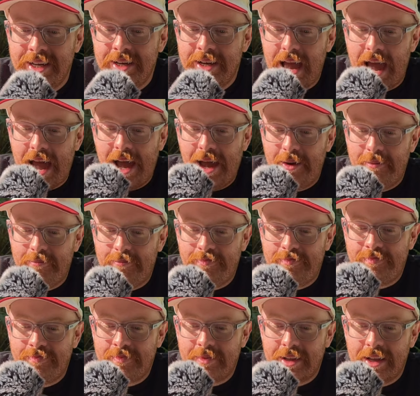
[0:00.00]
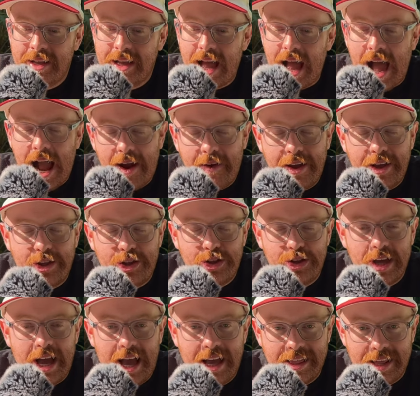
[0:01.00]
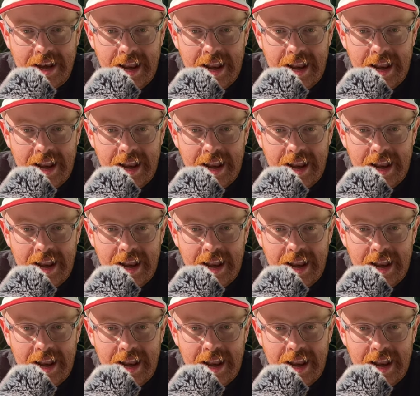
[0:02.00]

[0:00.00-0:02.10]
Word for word: Um, Irish as a